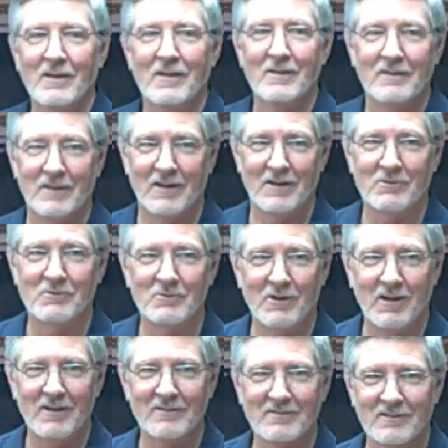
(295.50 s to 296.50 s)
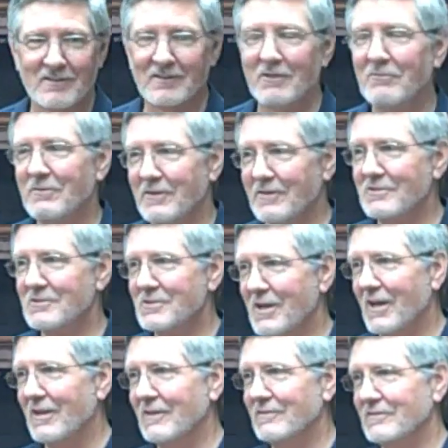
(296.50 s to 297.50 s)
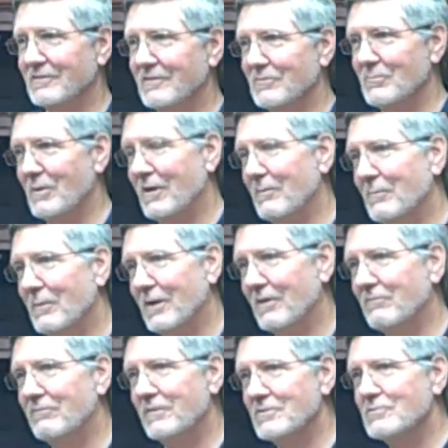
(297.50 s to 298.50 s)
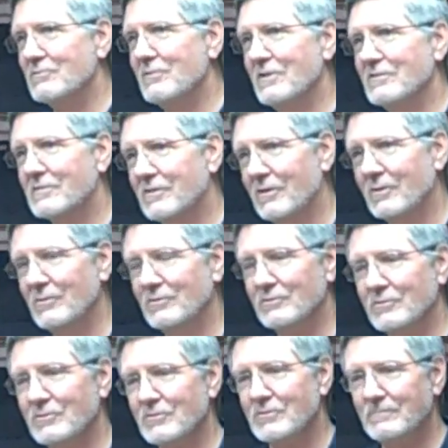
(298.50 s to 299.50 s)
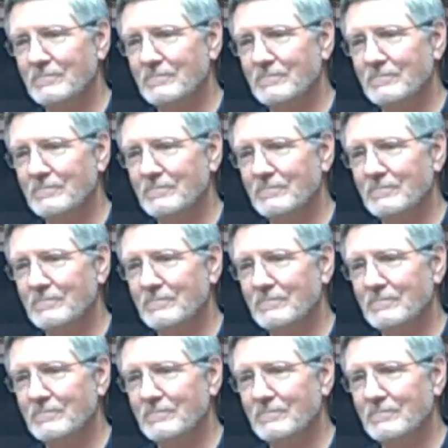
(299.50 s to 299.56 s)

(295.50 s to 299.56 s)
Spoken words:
Yet it created significant challenges, many fisheries closures,